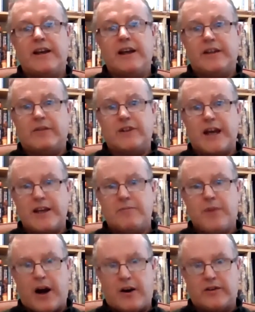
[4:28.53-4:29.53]
They've taken
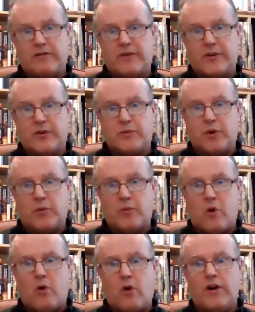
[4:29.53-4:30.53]
part in the First World
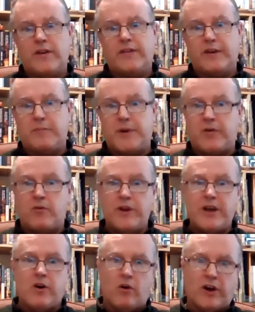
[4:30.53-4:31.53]
War. They've been
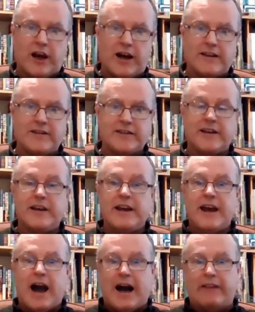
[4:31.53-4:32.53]
reorganized,
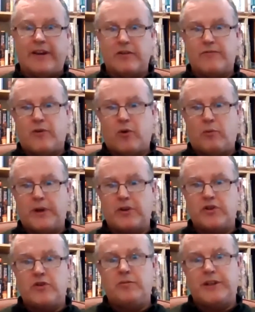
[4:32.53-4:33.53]
and they're forming
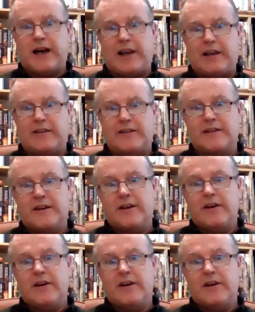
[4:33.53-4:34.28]
two battalions.